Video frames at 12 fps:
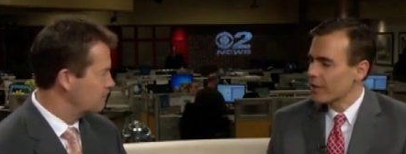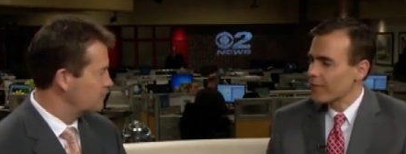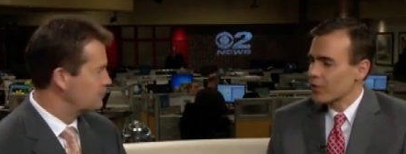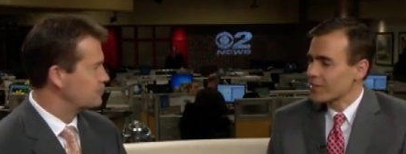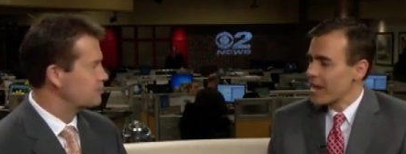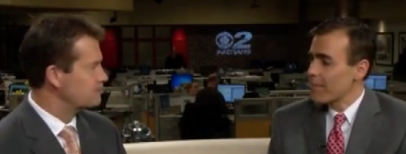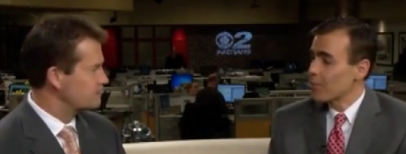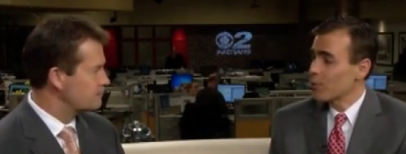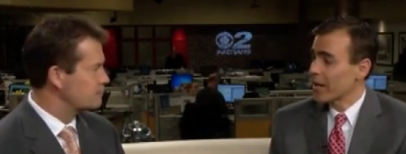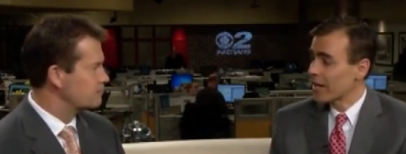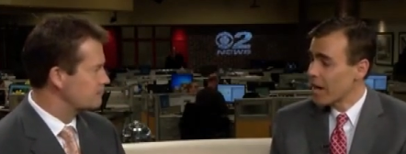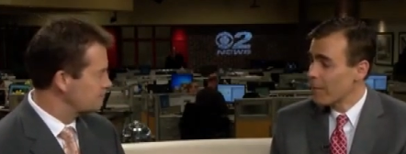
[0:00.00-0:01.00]
Speaker 1: that, for example,
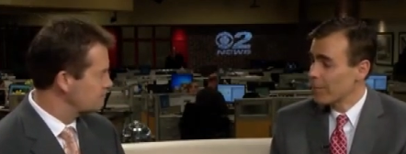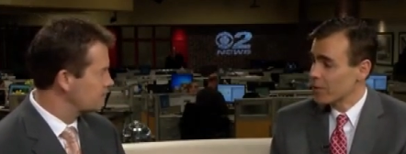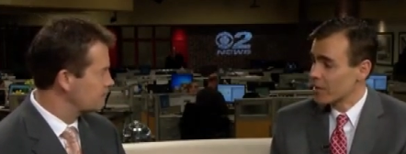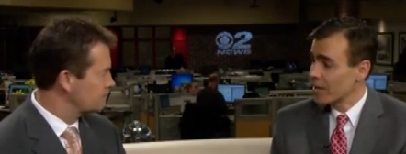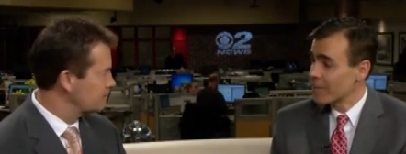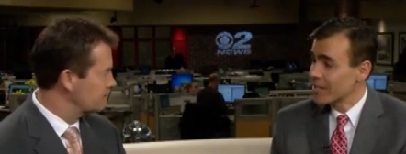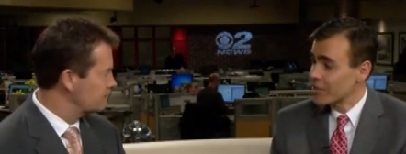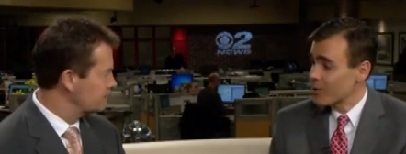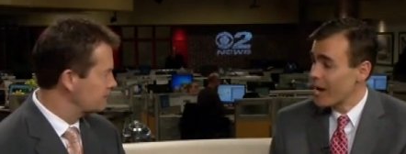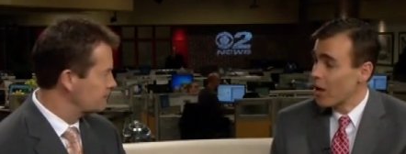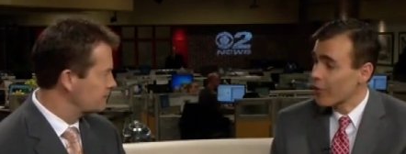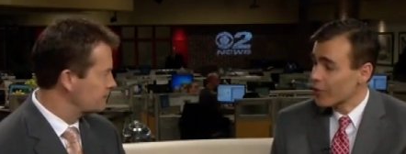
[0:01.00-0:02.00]
when a couple commits to
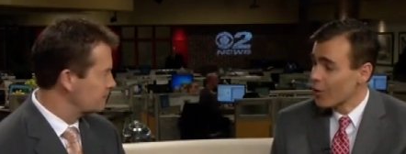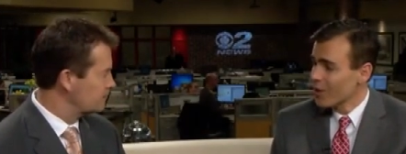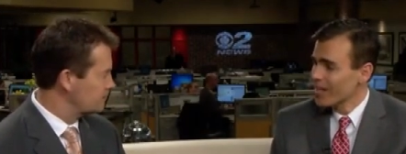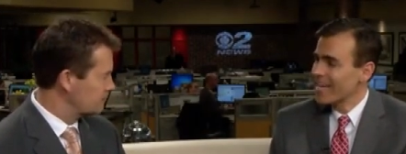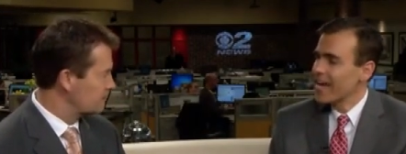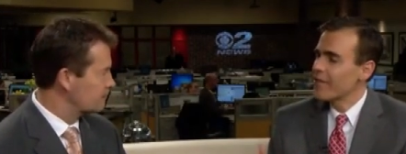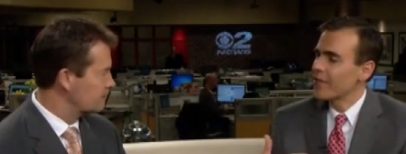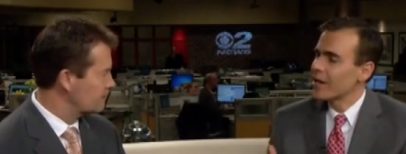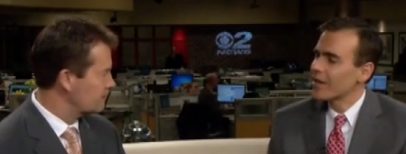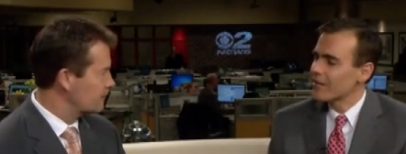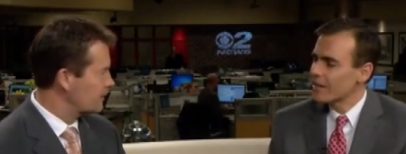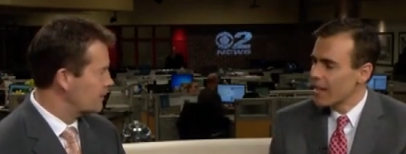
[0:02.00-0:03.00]
a health goal, they
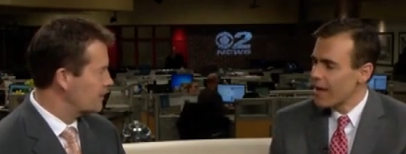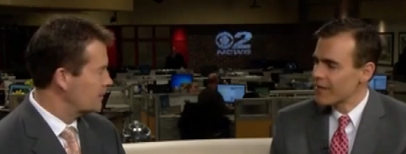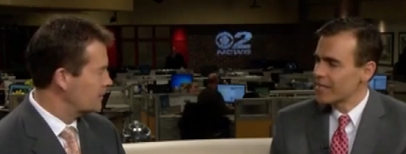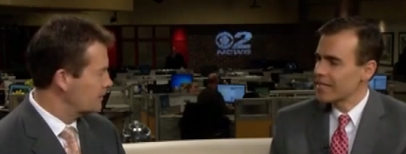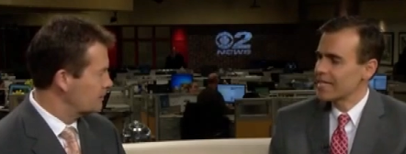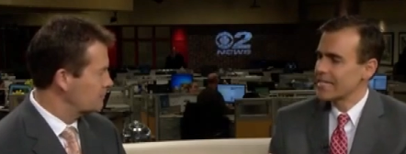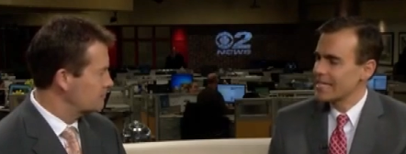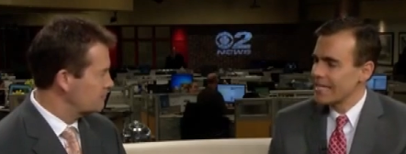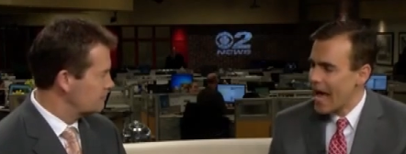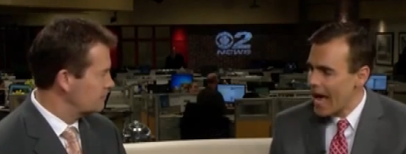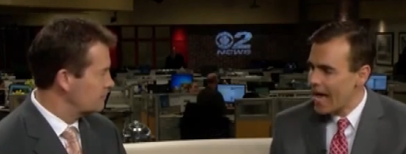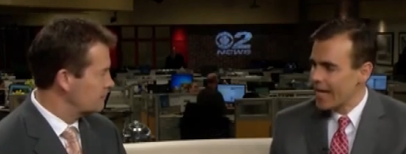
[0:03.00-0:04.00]
are 11
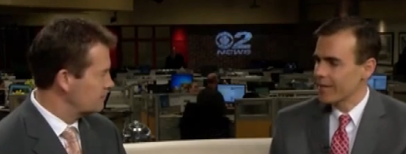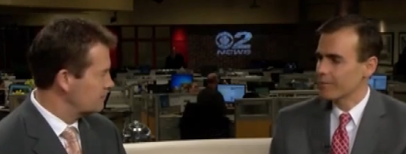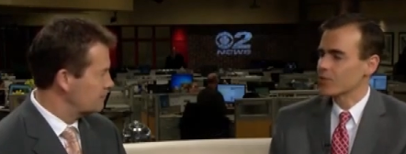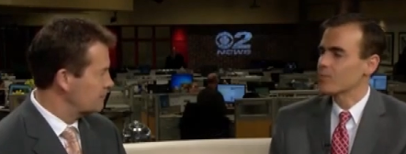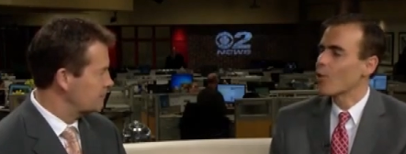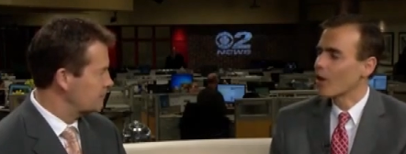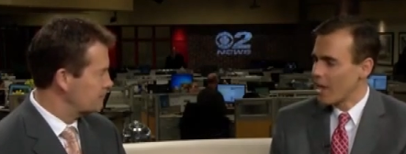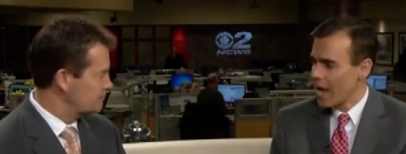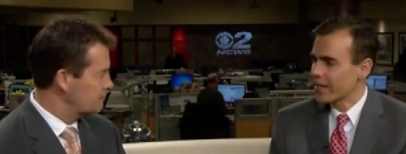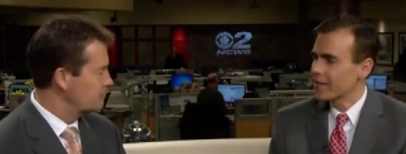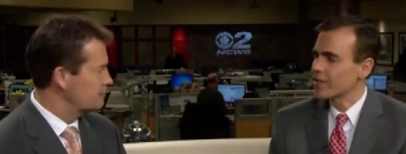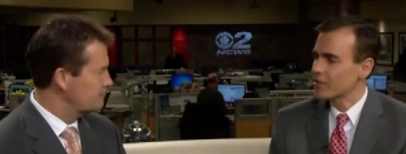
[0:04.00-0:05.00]
times more
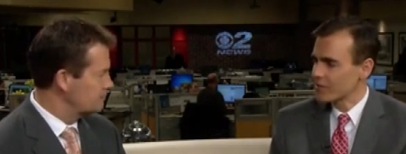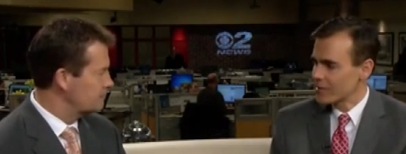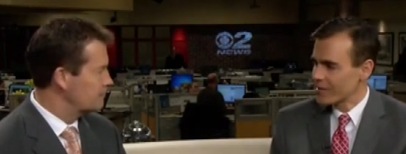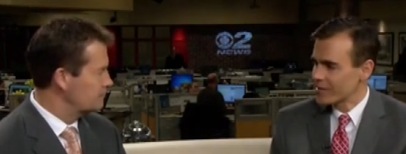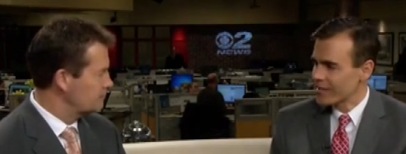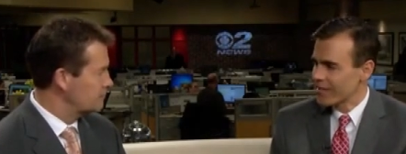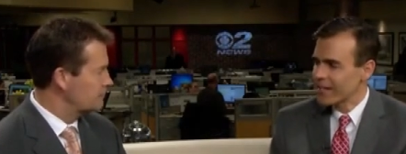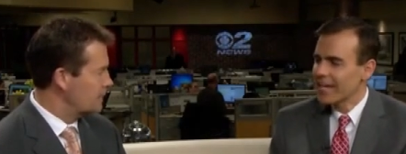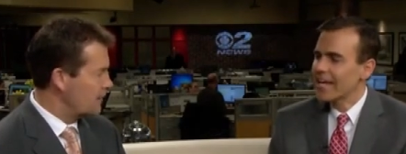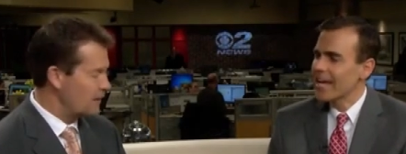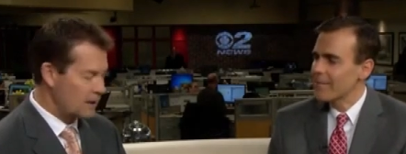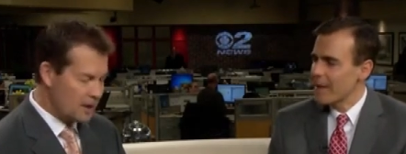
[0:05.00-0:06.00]
likely to succeed.
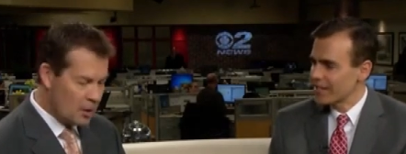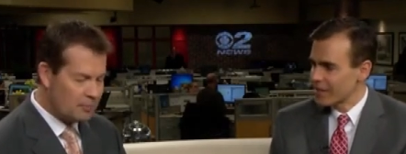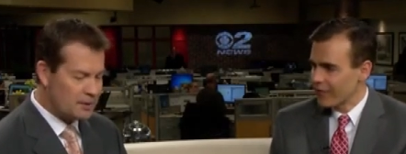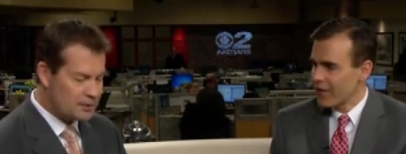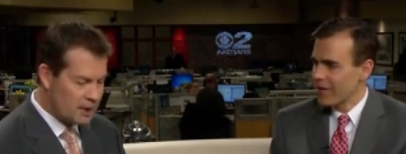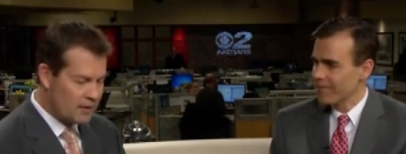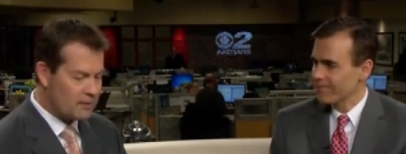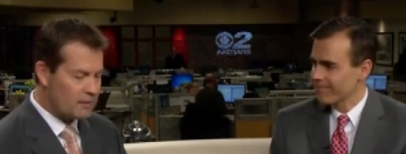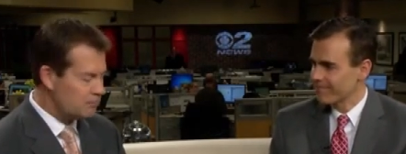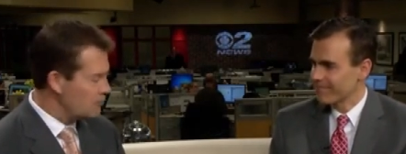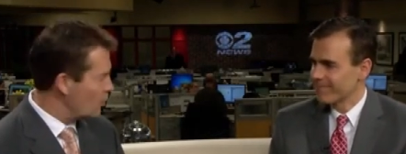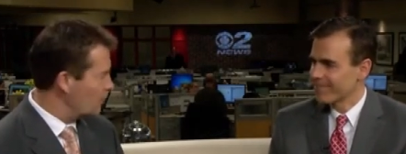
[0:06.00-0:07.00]
Speaker 2: Yeah, they can help each fun. other,
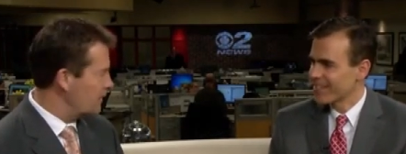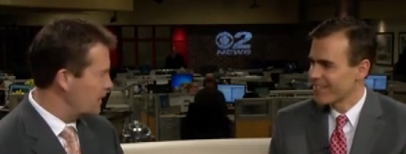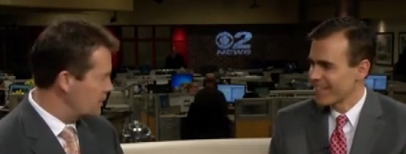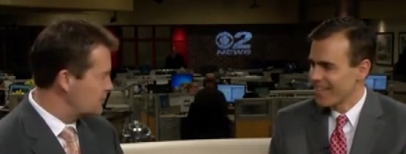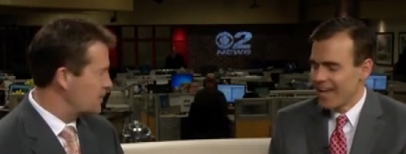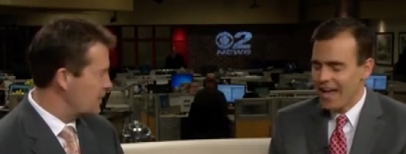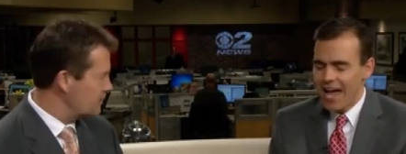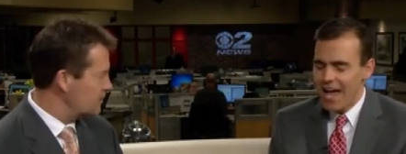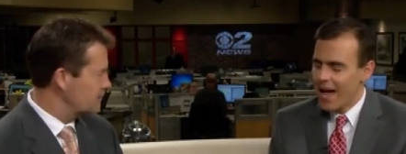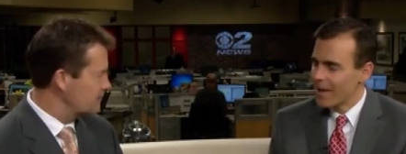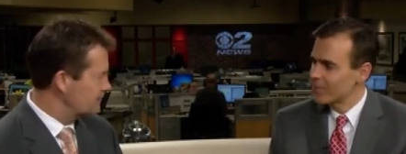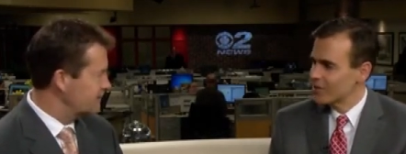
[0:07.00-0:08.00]
motivate each other.
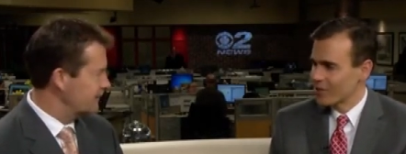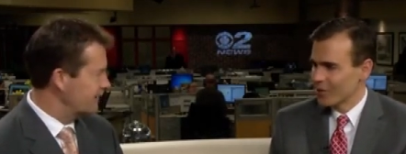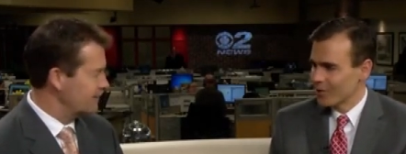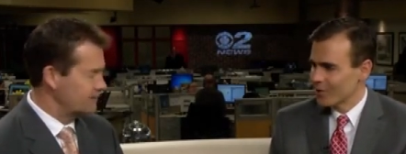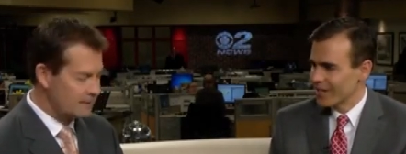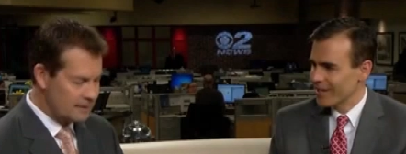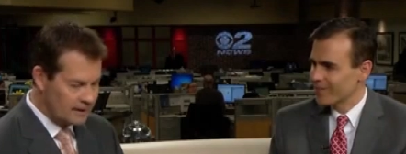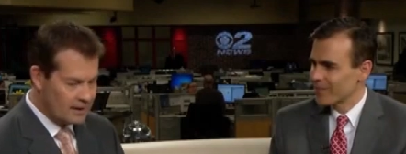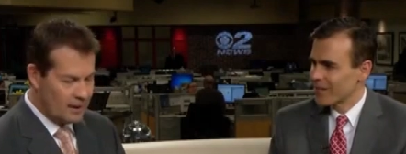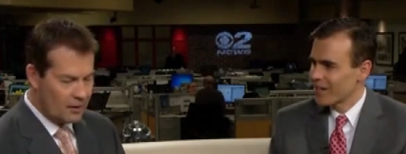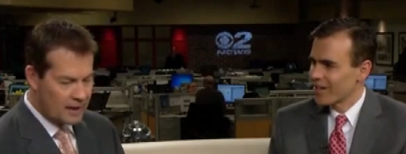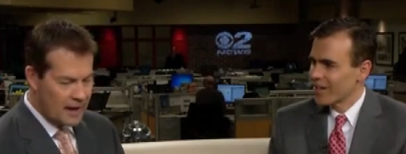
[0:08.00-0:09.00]
Absolutely.
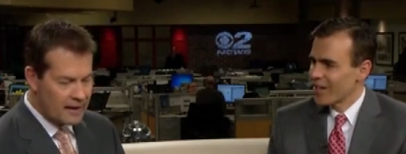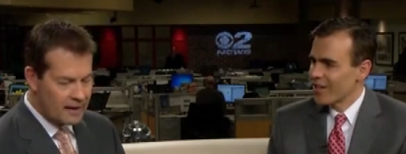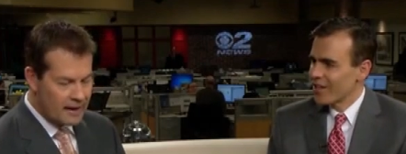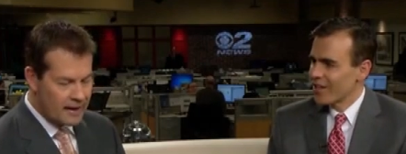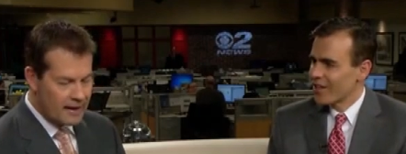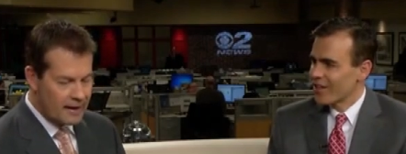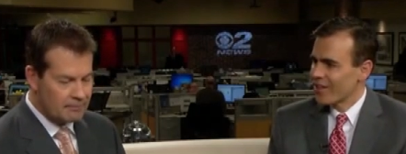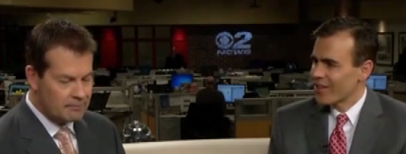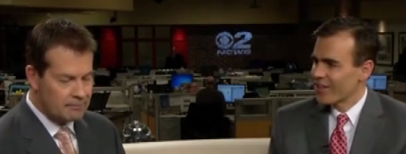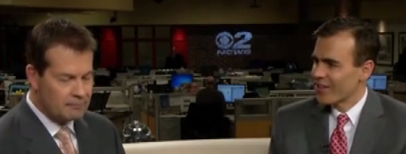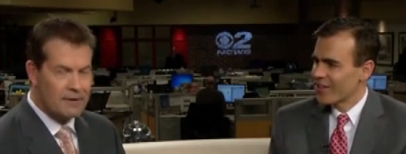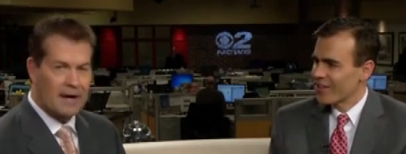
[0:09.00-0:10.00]
Yeah. Okay, uh,
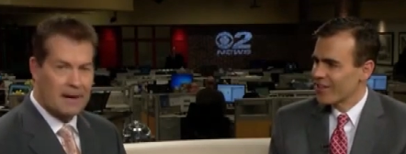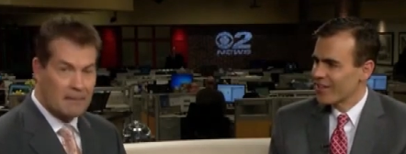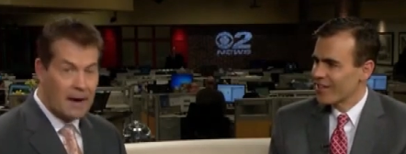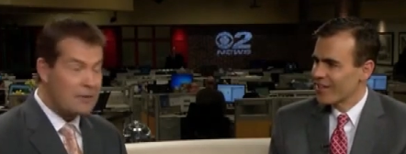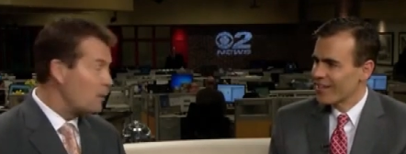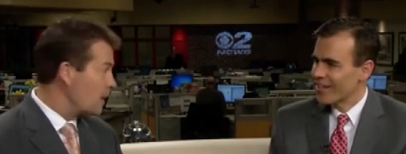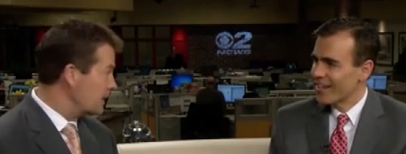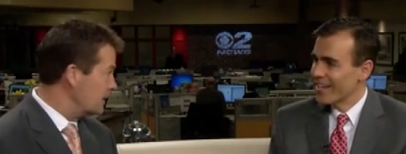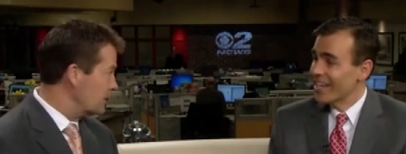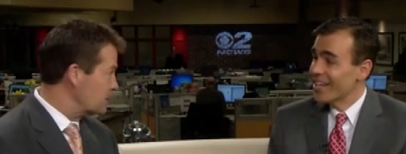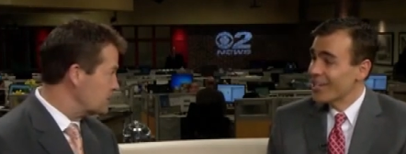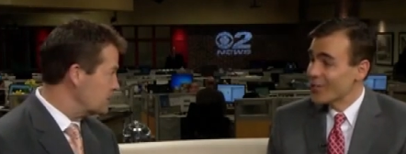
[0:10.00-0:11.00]
you got to buy the right
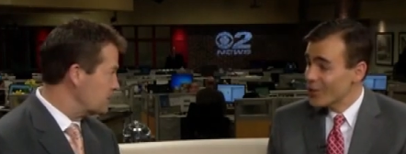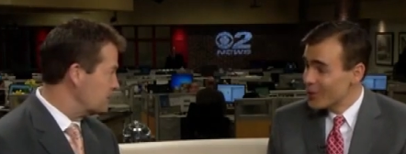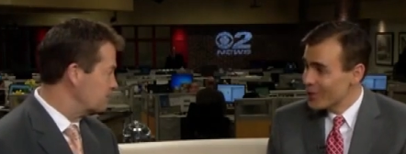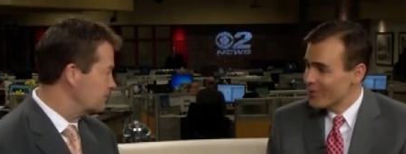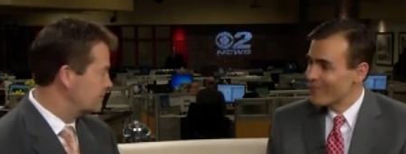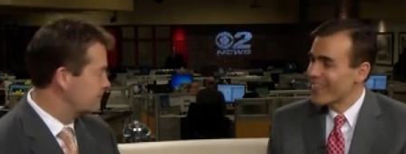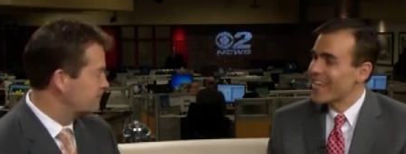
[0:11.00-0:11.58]
gear, too. You
Speaker 1: do.